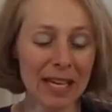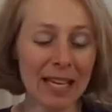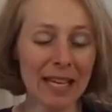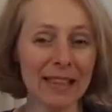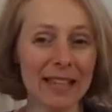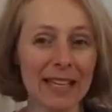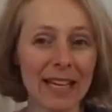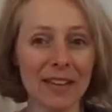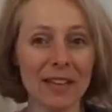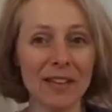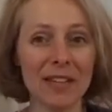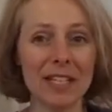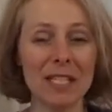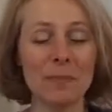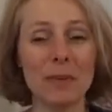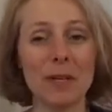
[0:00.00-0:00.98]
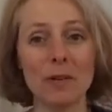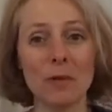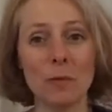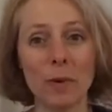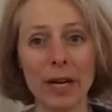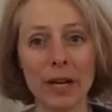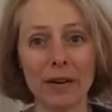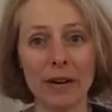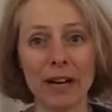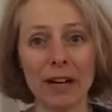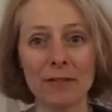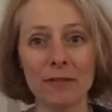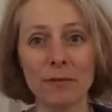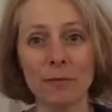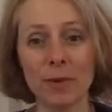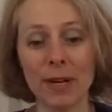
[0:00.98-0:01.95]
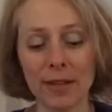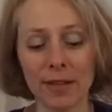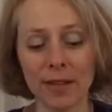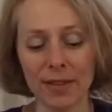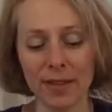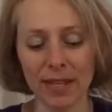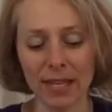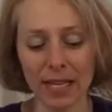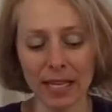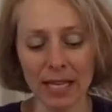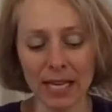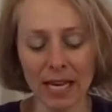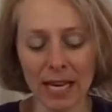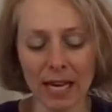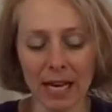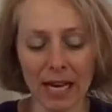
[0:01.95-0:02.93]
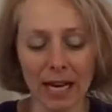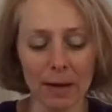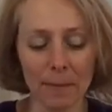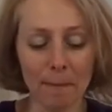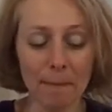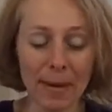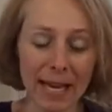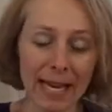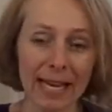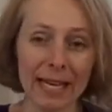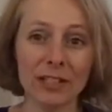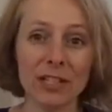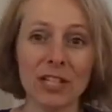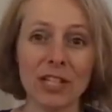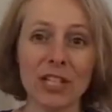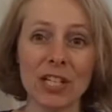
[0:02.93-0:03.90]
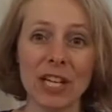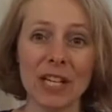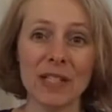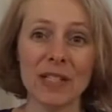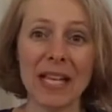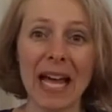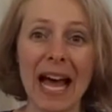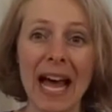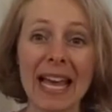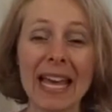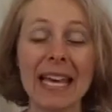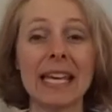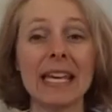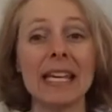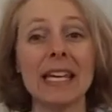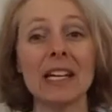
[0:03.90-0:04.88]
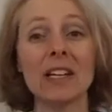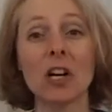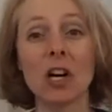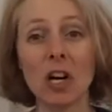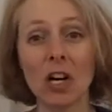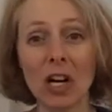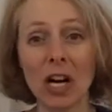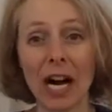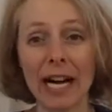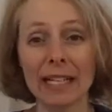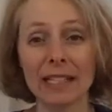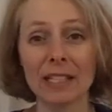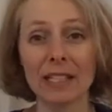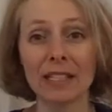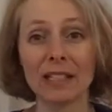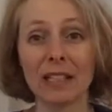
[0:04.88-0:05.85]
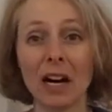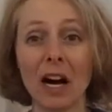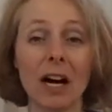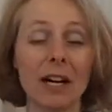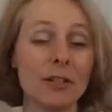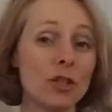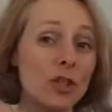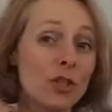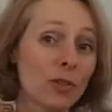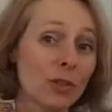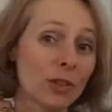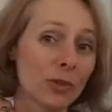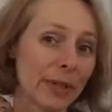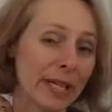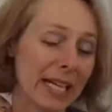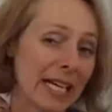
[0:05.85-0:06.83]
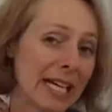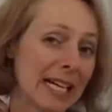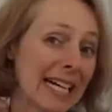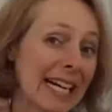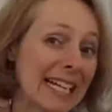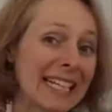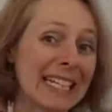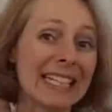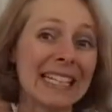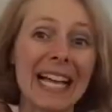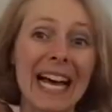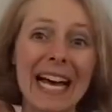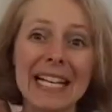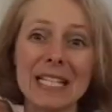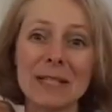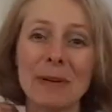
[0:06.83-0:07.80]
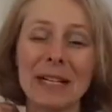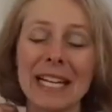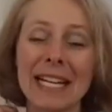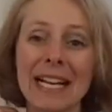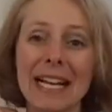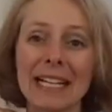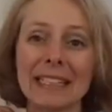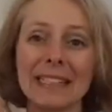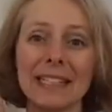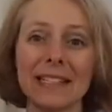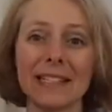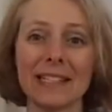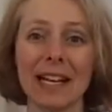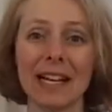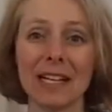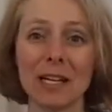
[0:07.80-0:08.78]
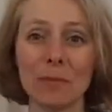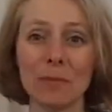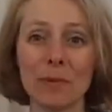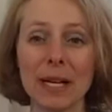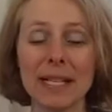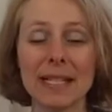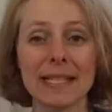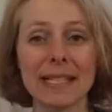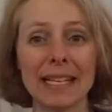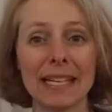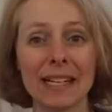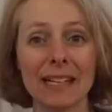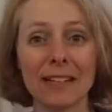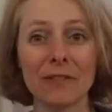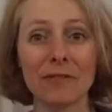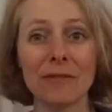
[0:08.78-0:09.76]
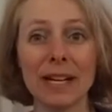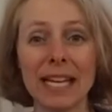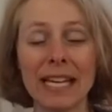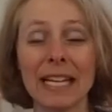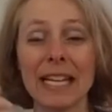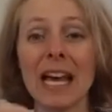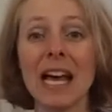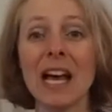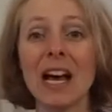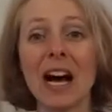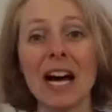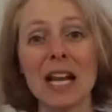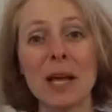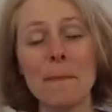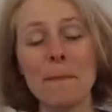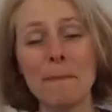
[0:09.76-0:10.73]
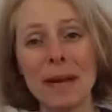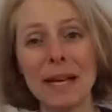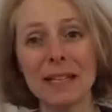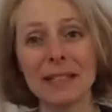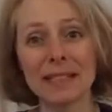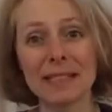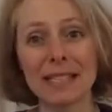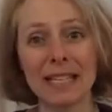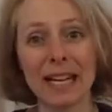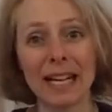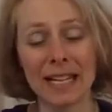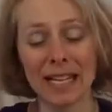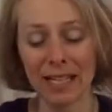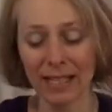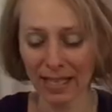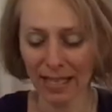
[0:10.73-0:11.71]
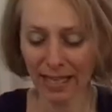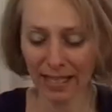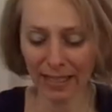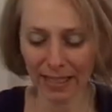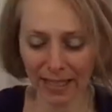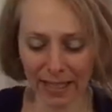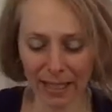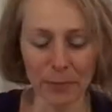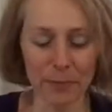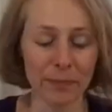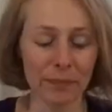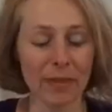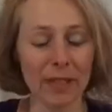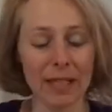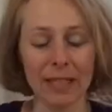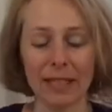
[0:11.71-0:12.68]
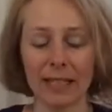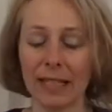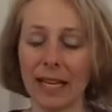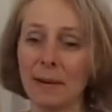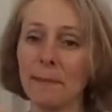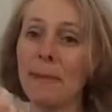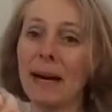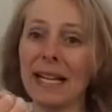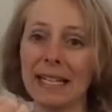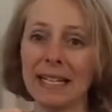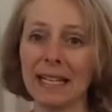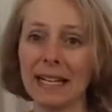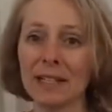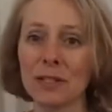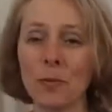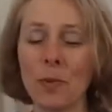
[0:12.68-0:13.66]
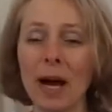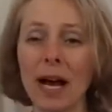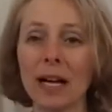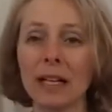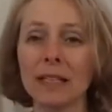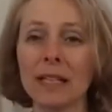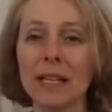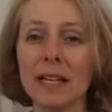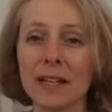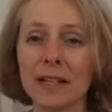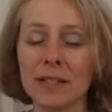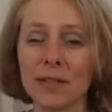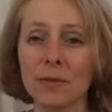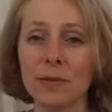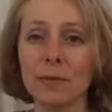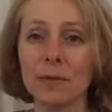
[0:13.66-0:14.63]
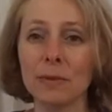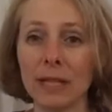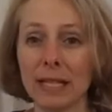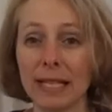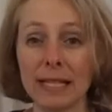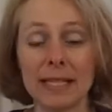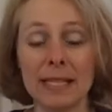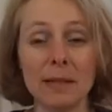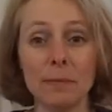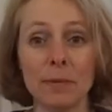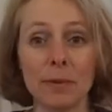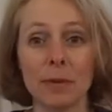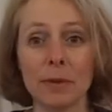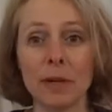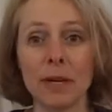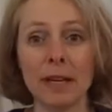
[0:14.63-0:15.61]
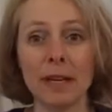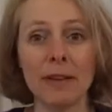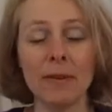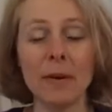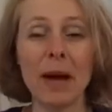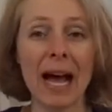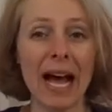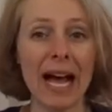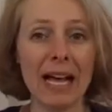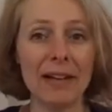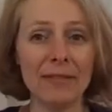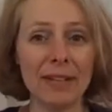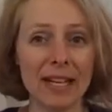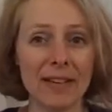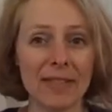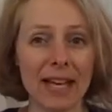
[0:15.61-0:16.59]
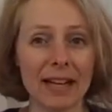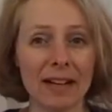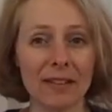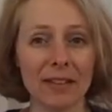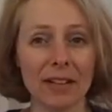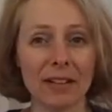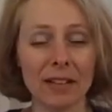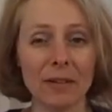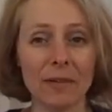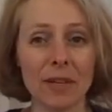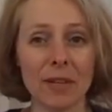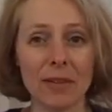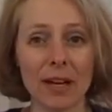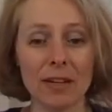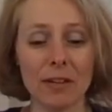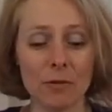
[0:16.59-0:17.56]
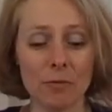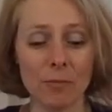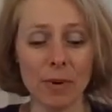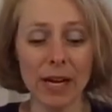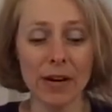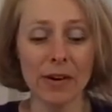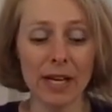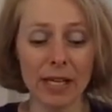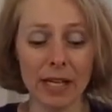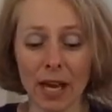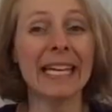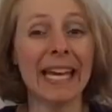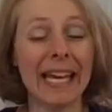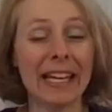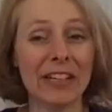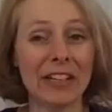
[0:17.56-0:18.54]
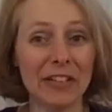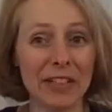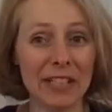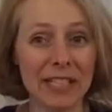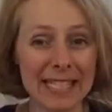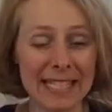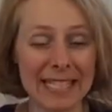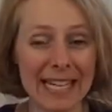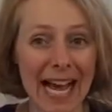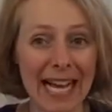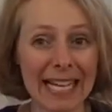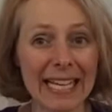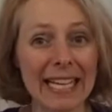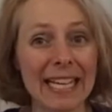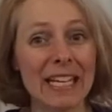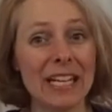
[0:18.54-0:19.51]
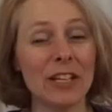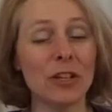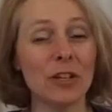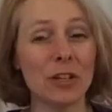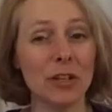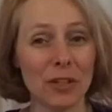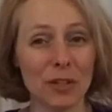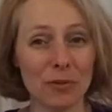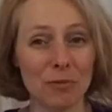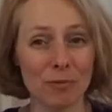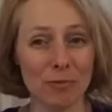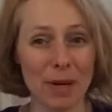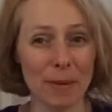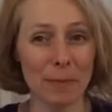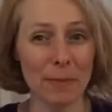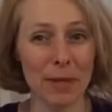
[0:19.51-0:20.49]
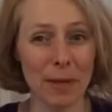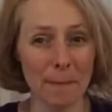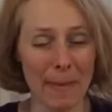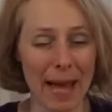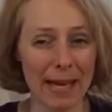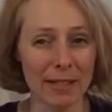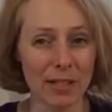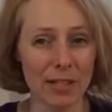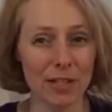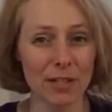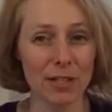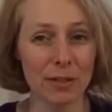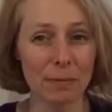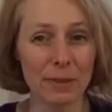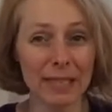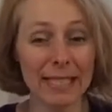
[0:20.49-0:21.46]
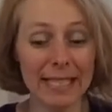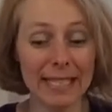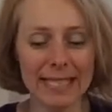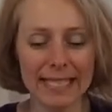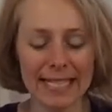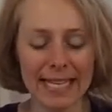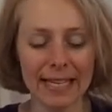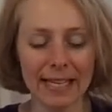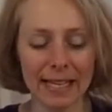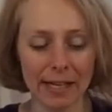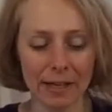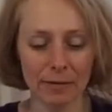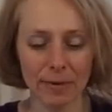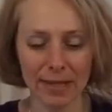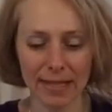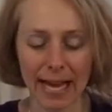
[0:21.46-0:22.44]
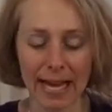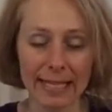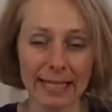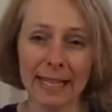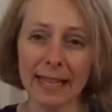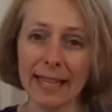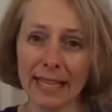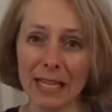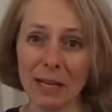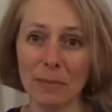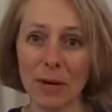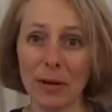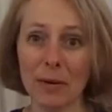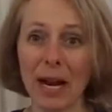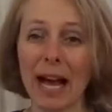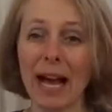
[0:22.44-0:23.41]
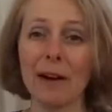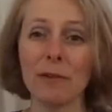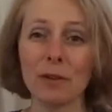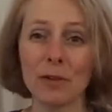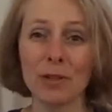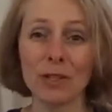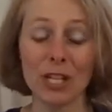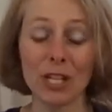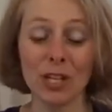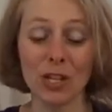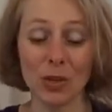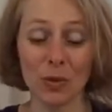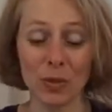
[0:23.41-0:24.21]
The other thing to be aware of with the mesh is that it can get caught on jewelry, on a clasp on a necklace, on a bracelet, on a ring, on a belt, on a button as well. So a zipper, if you have any of that on the clothing that you're wearing, it could snag it and it could rip the mesh. So please take care with that and think about how you're going to use